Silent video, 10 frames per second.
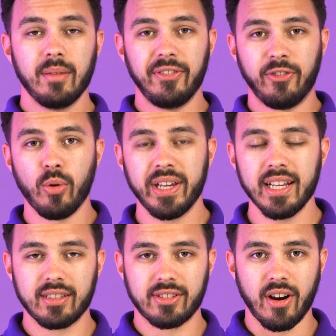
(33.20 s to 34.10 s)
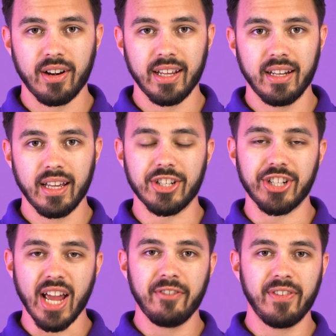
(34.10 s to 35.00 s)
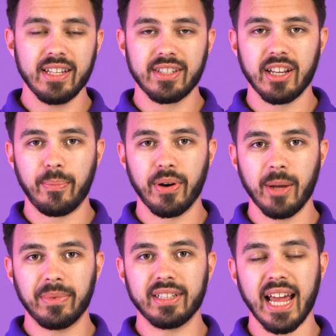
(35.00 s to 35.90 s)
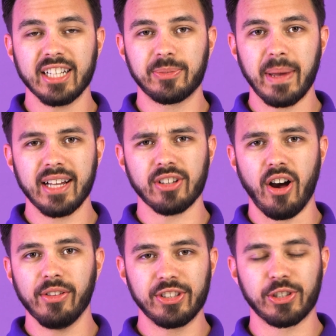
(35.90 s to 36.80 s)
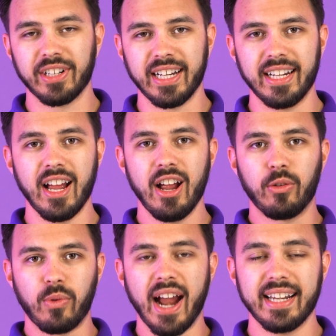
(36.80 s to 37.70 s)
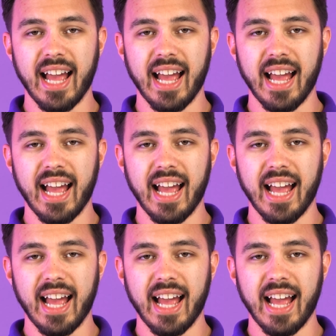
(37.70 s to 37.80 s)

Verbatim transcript: Before we get started, Jeff is gonna put up the tech specs on the screen right